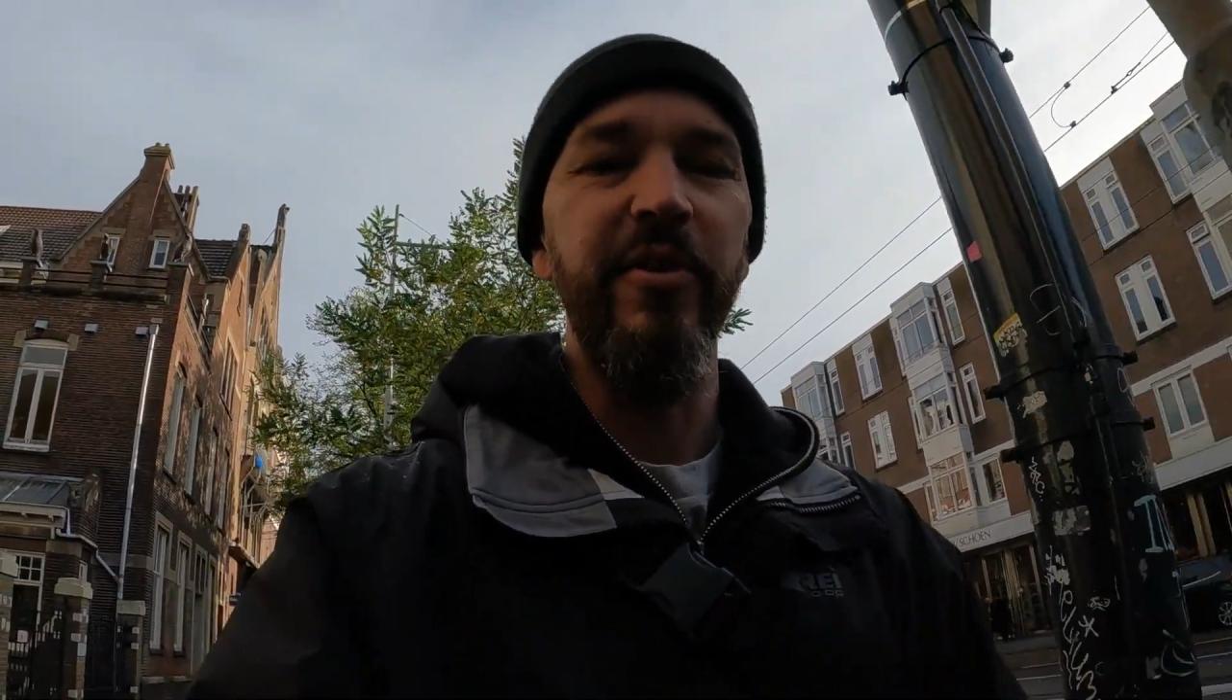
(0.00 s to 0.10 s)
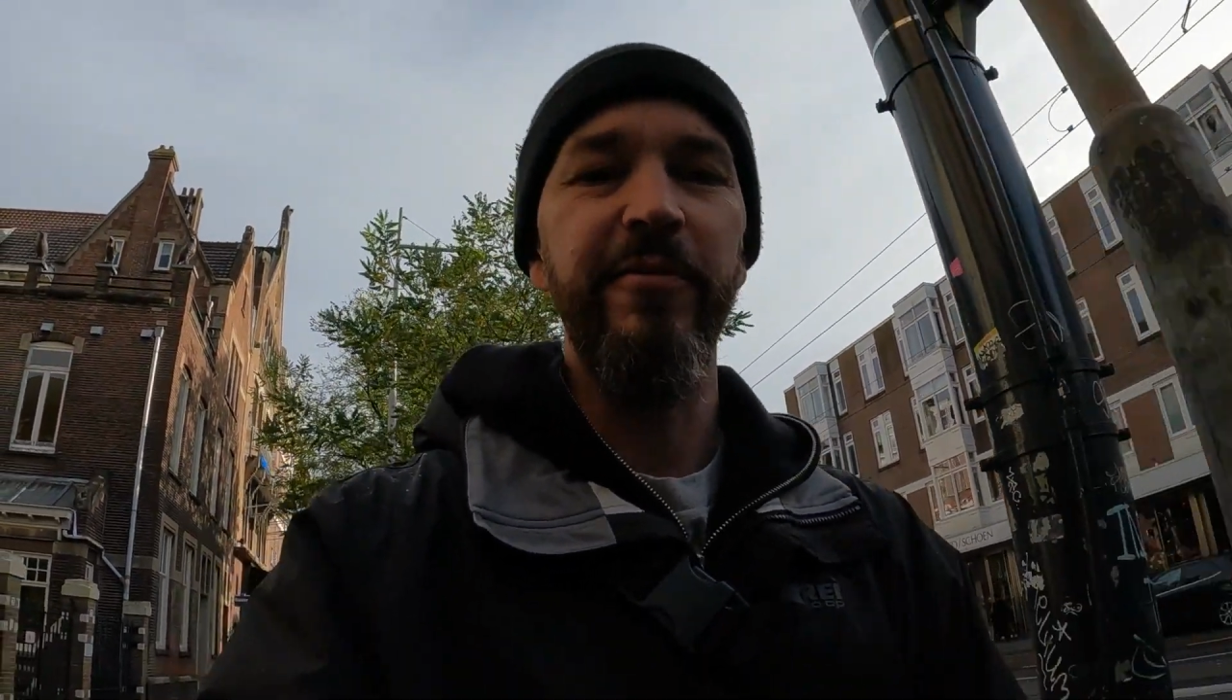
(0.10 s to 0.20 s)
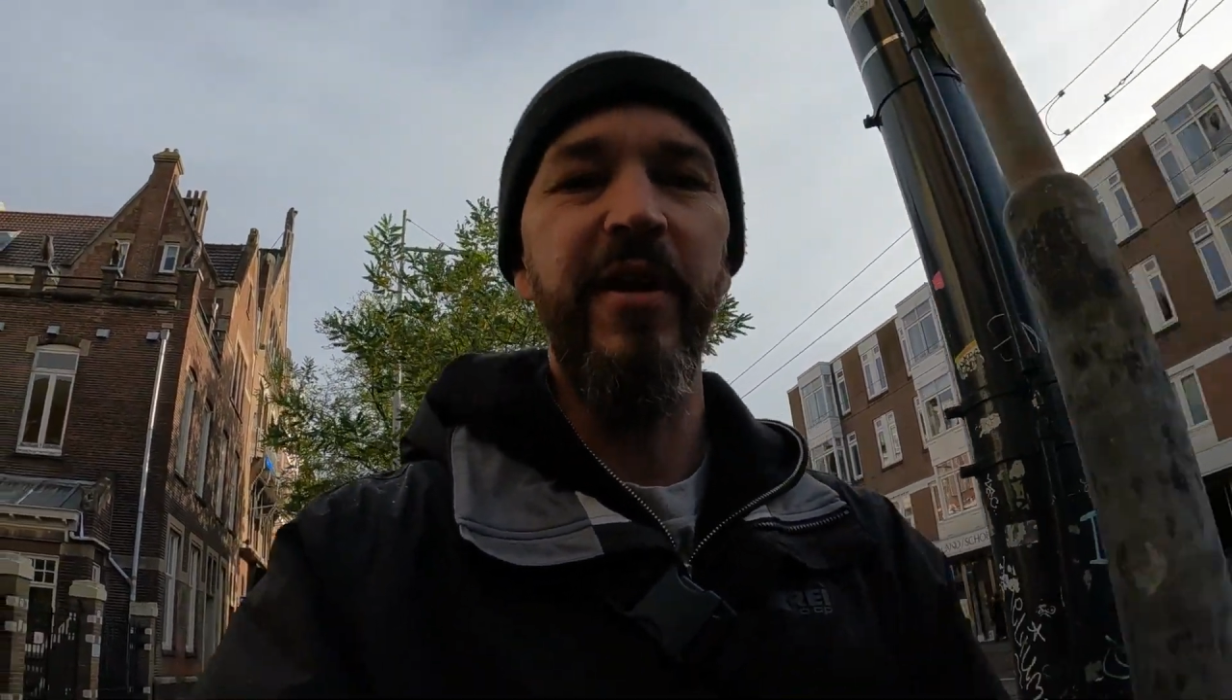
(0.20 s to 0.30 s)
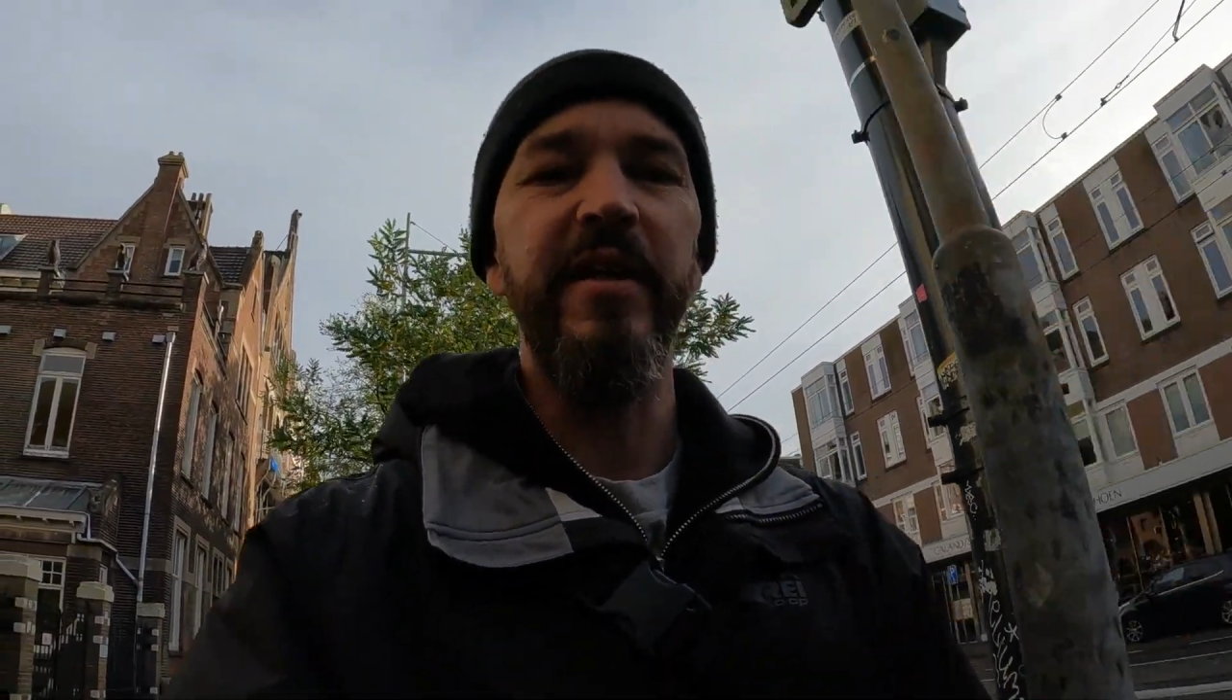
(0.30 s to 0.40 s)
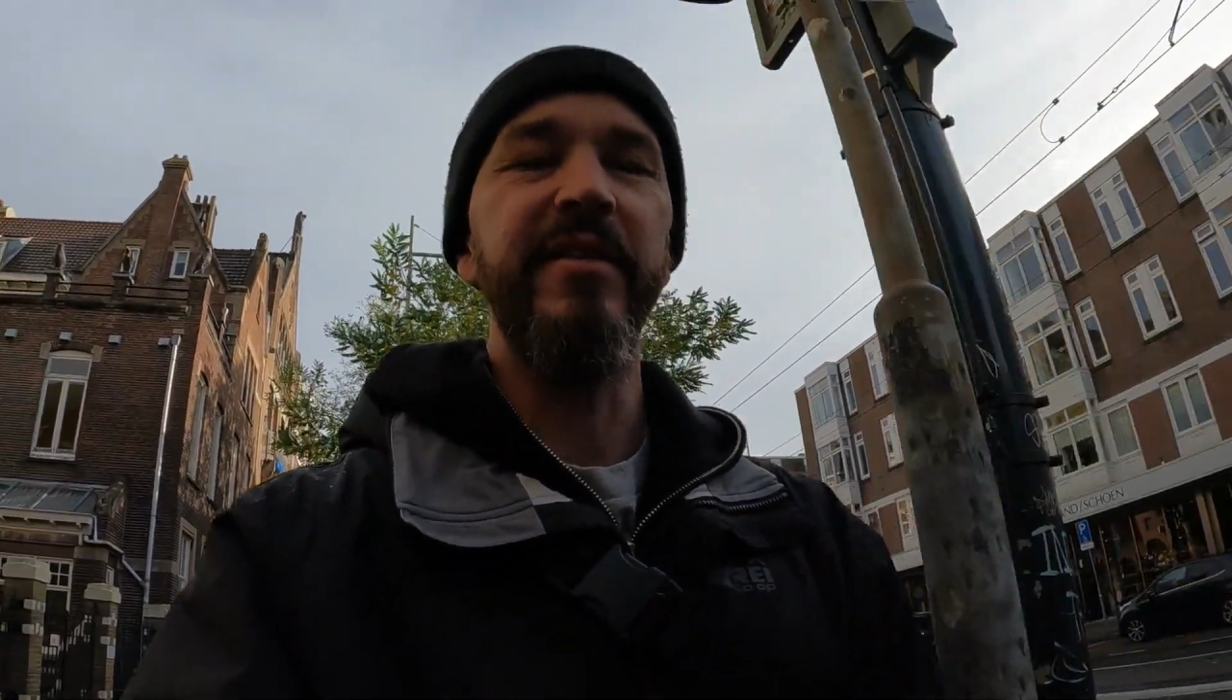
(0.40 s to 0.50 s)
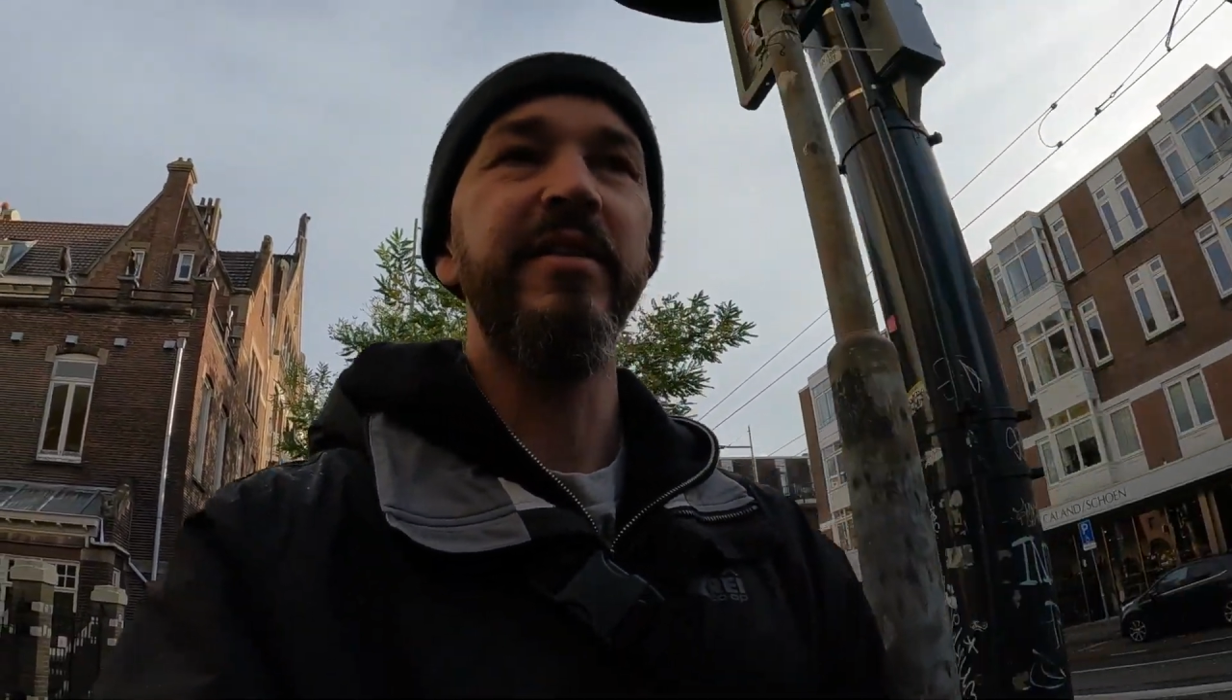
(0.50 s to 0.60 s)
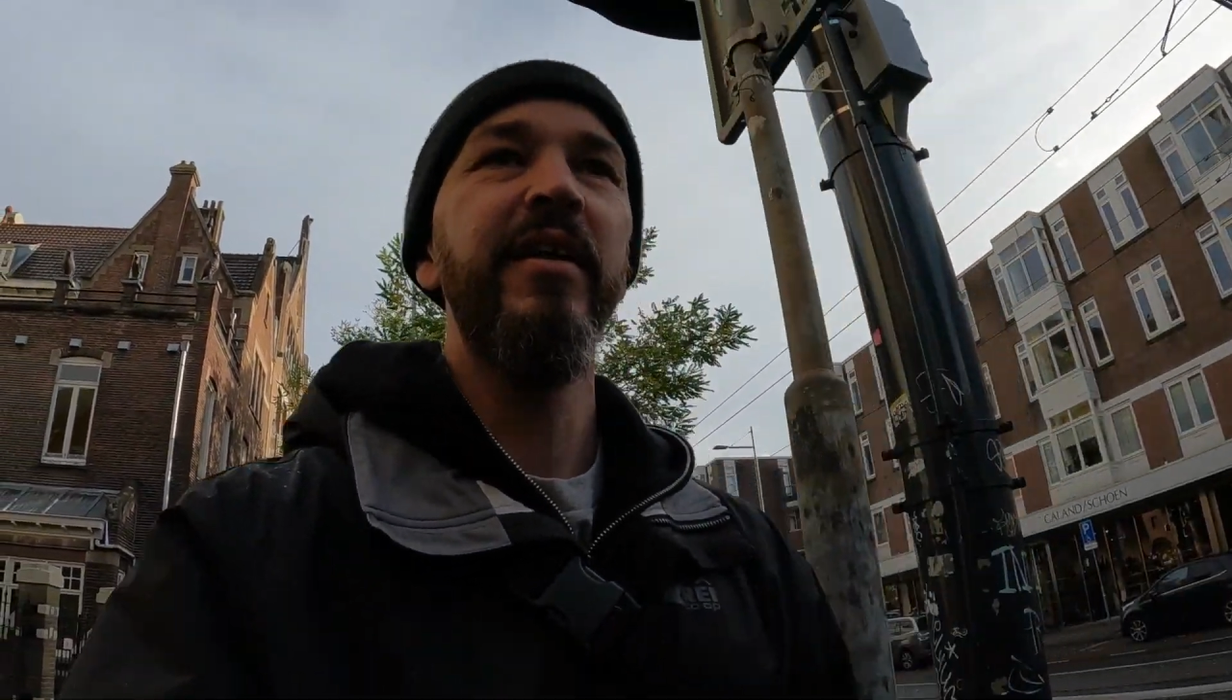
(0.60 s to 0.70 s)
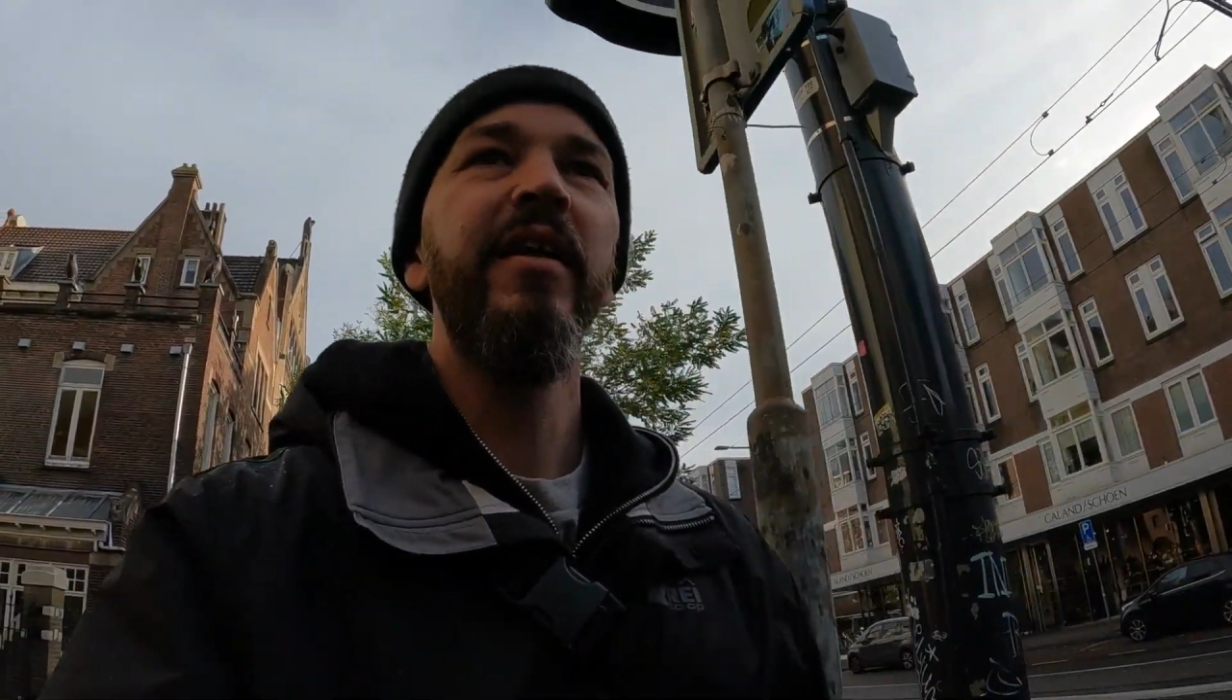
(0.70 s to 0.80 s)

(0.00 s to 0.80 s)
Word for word: your face,